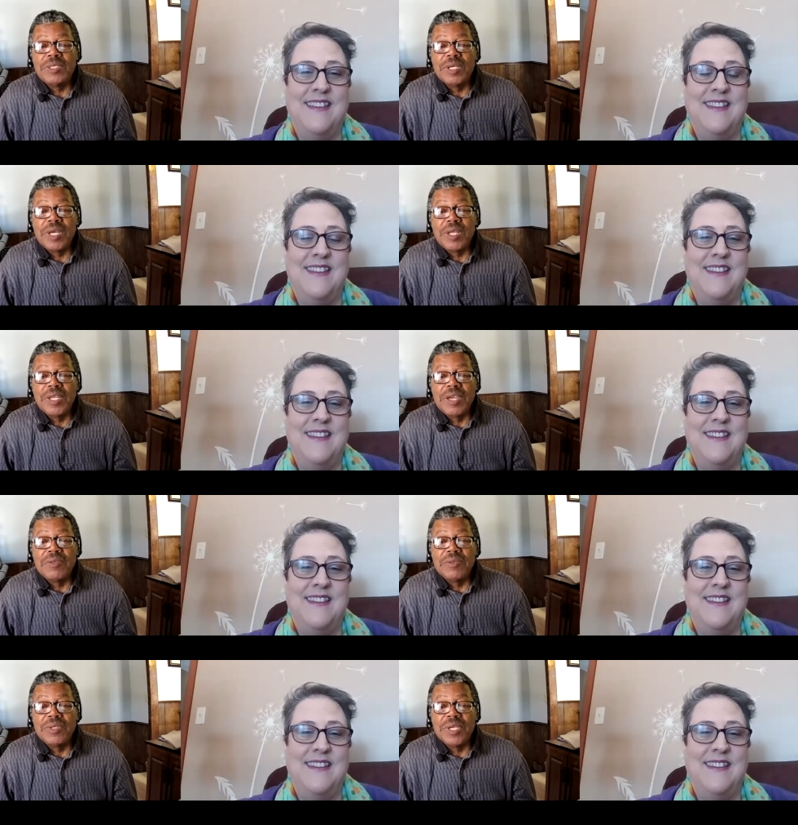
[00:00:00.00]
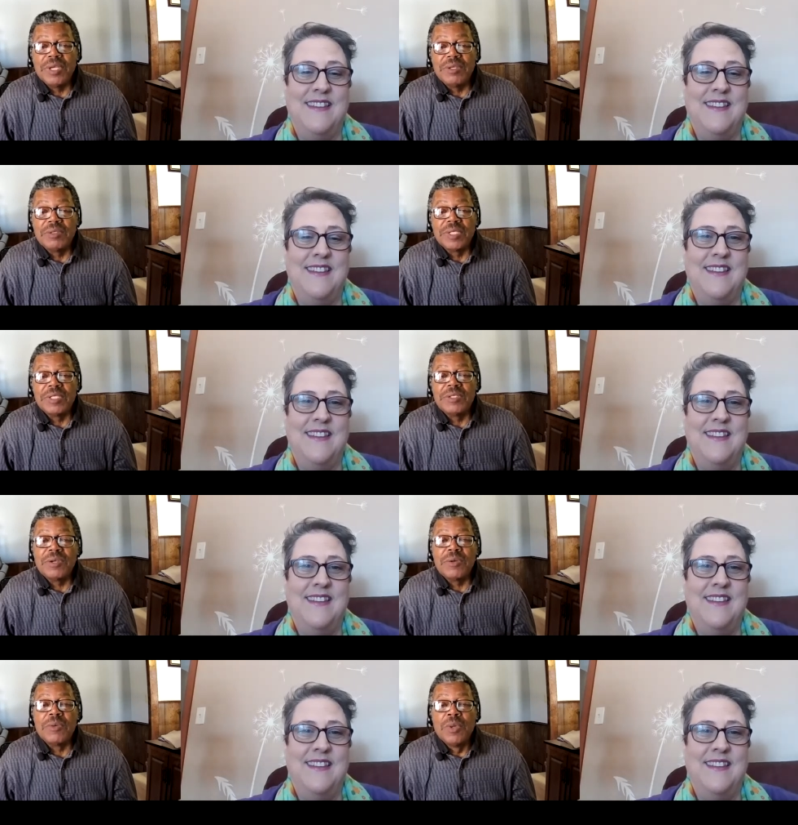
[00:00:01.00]
Speaker 1: in many ways uh, down through the
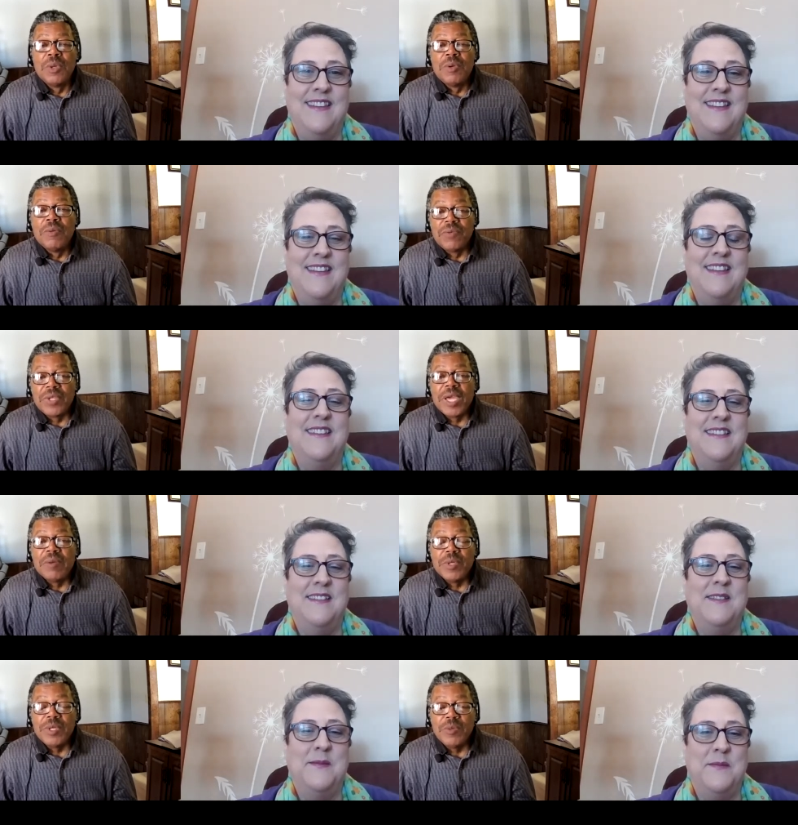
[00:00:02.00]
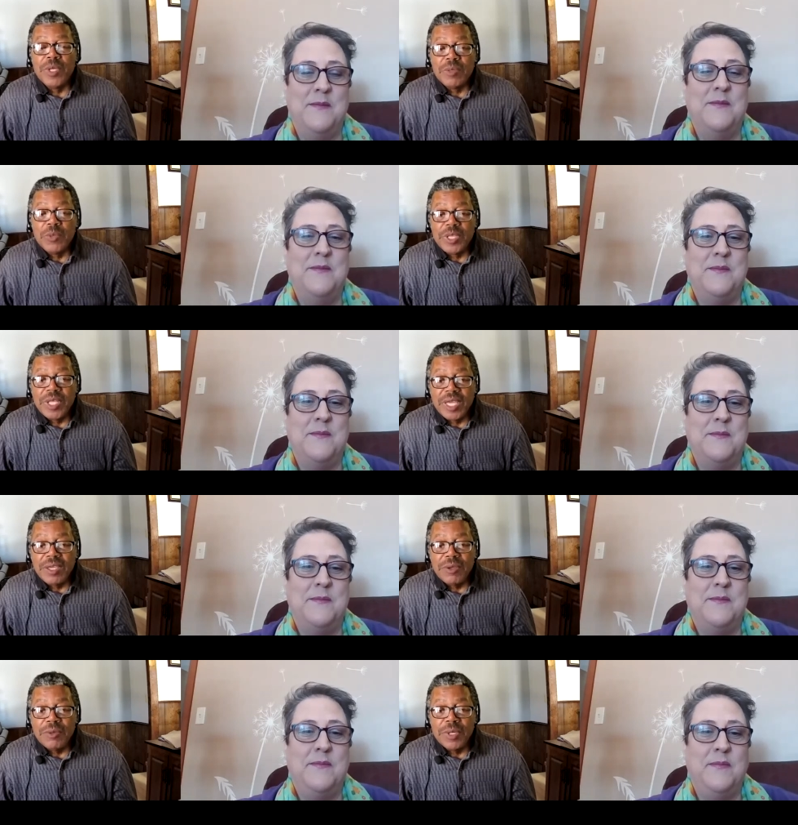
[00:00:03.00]
years and so for that, we, we,
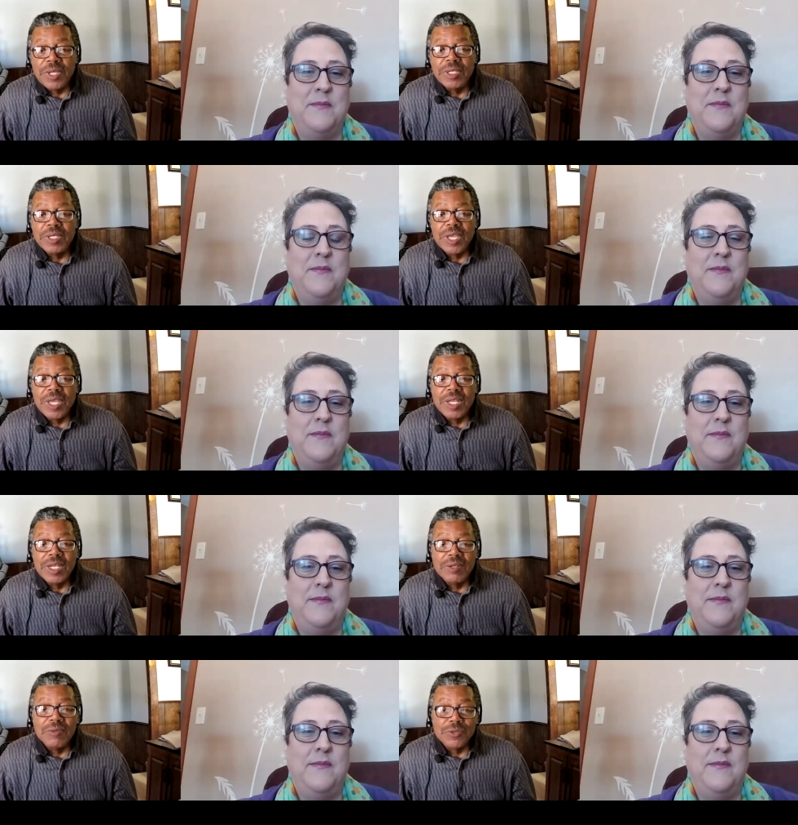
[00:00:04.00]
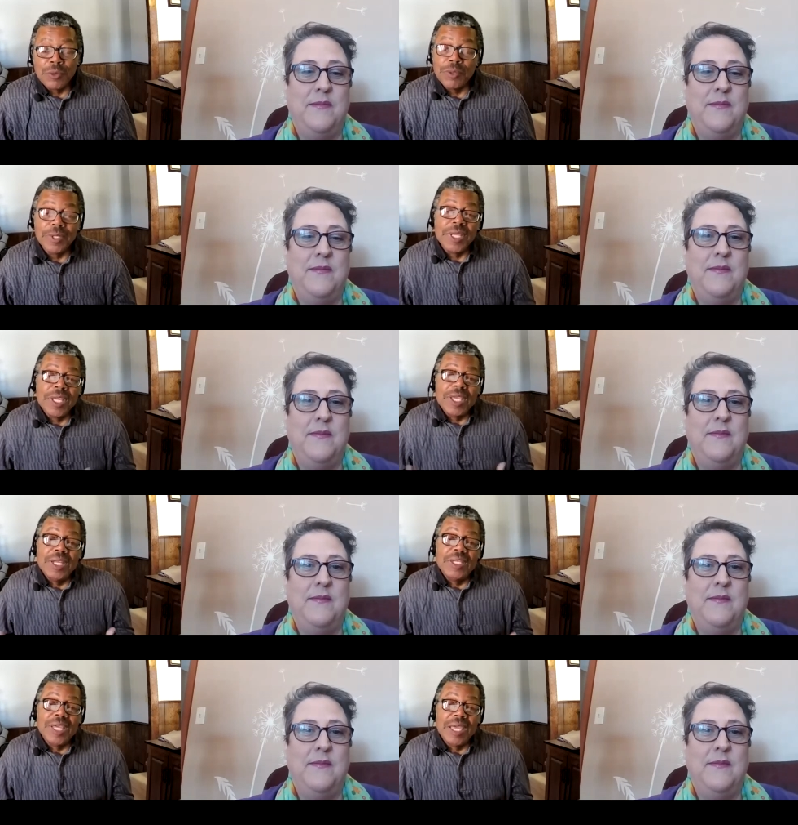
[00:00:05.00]
we thank you. And, and
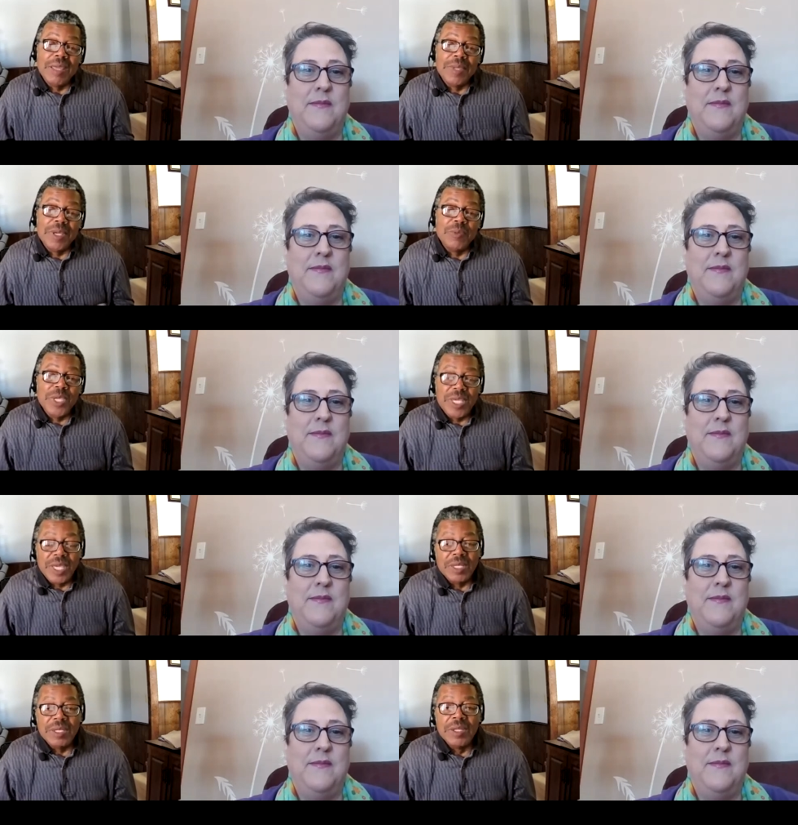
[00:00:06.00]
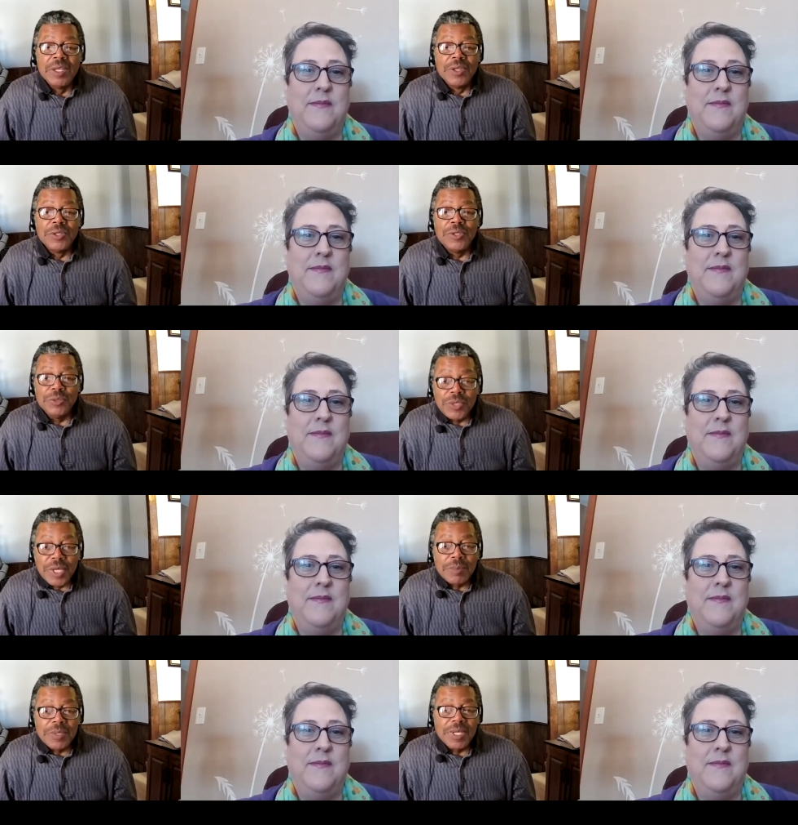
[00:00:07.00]
certainly anytime that we can
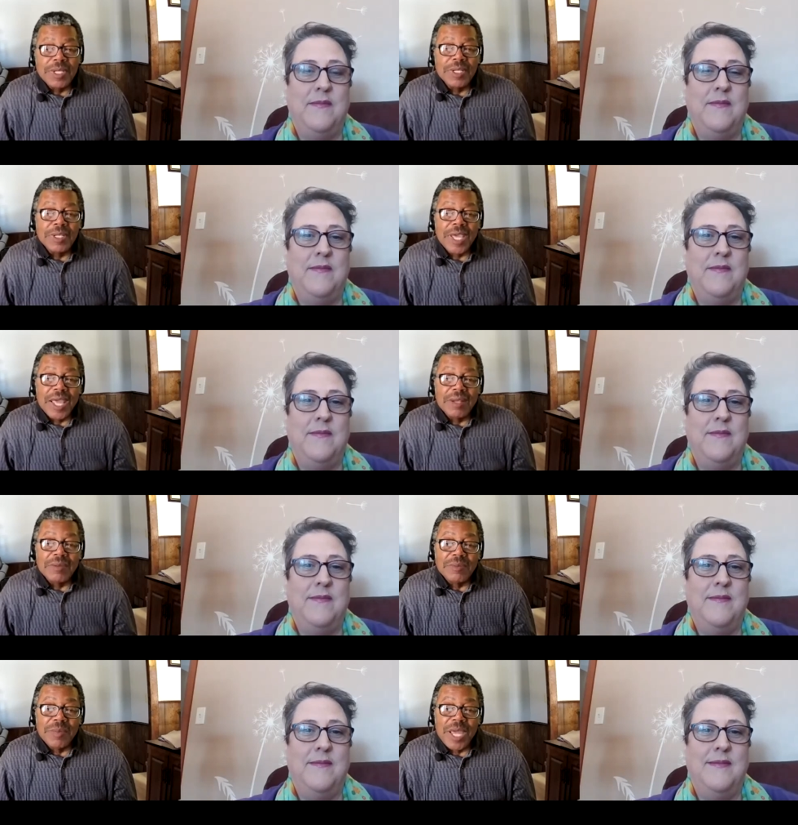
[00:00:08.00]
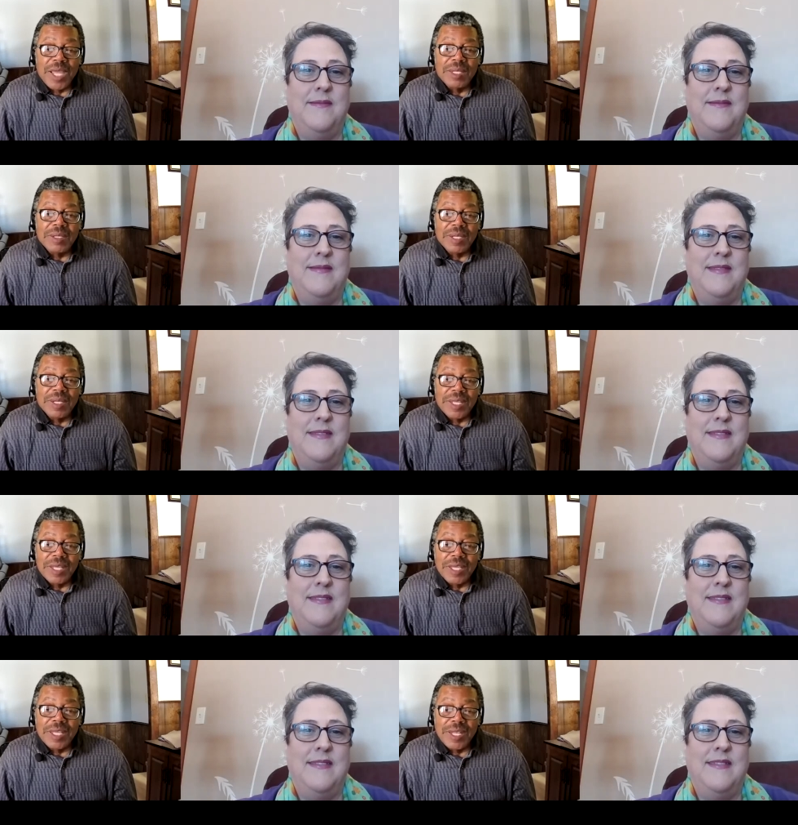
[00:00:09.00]
do something that
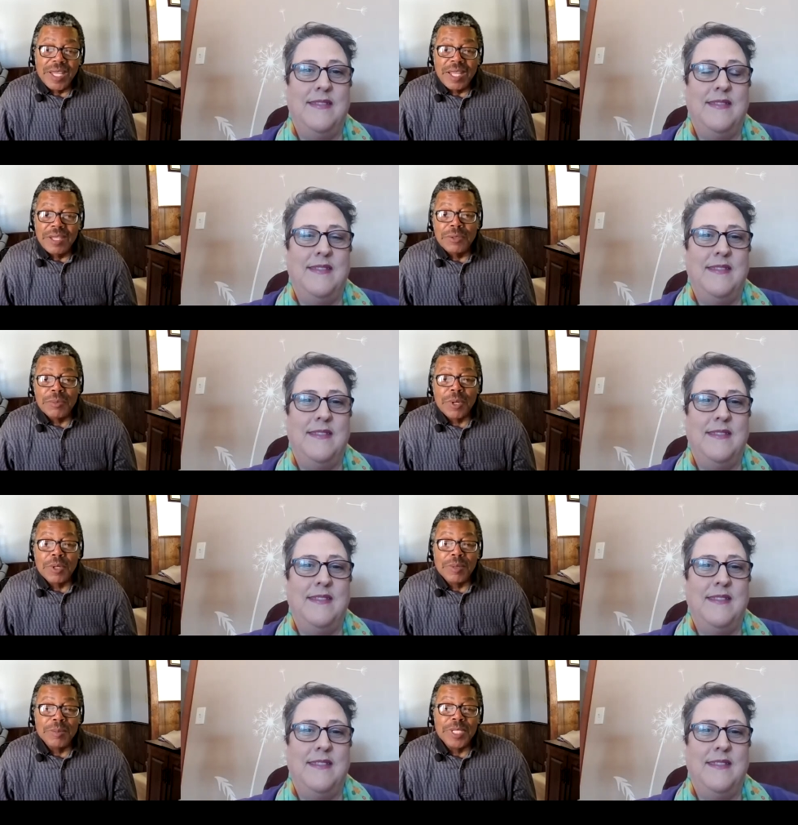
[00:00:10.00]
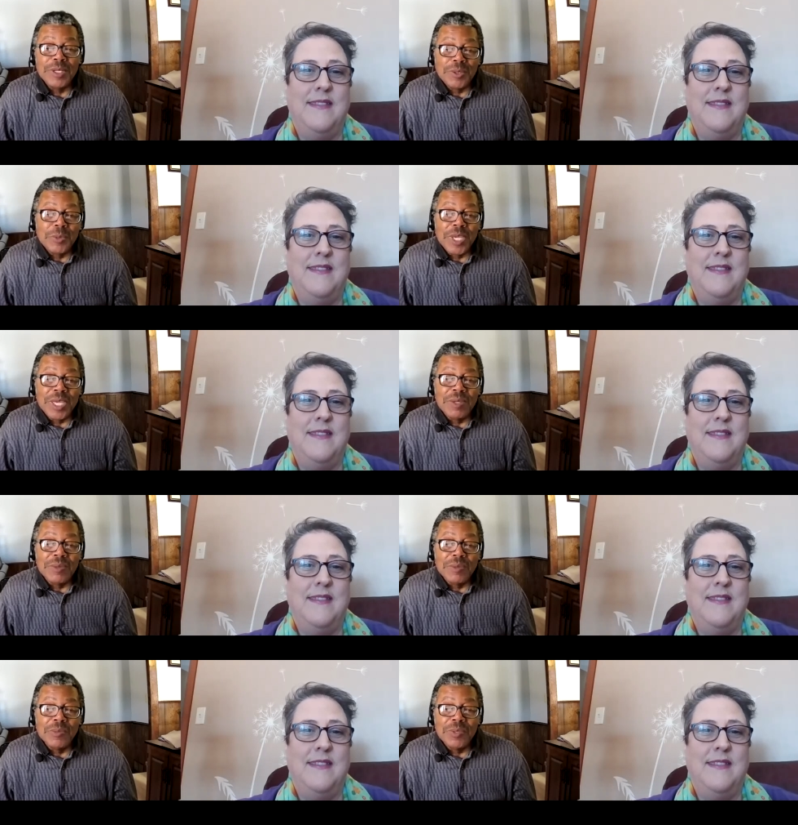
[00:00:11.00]
might enhance your program in any
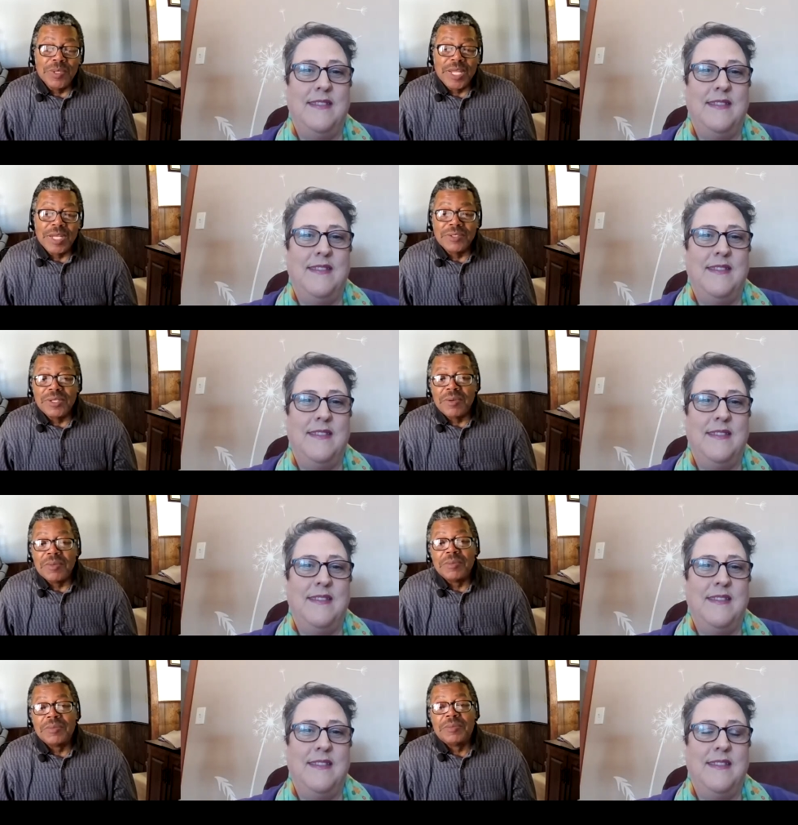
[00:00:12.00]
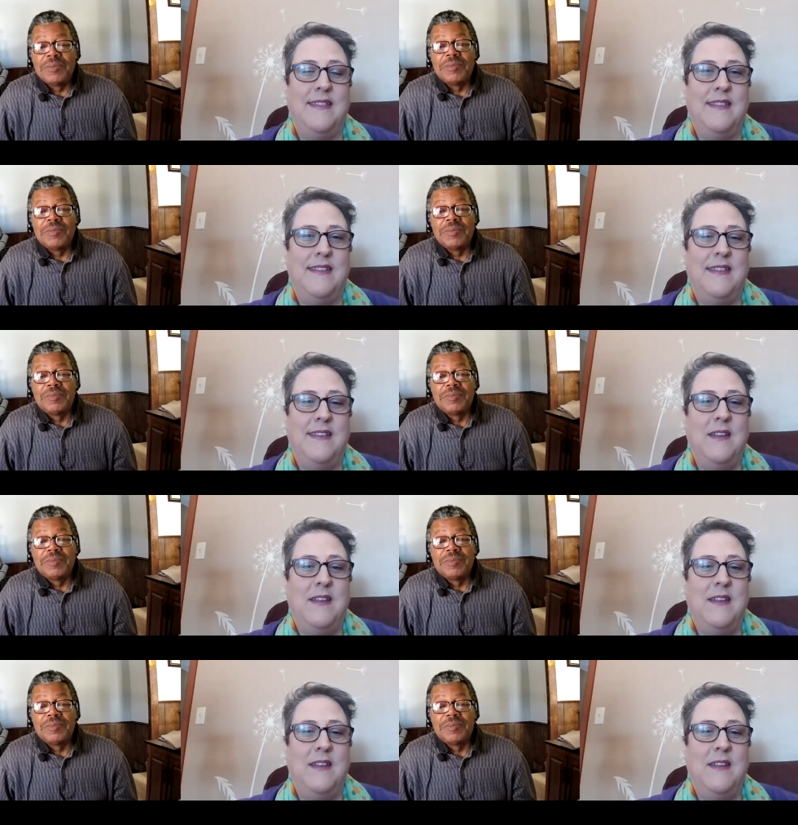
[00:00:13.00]
way, let us know.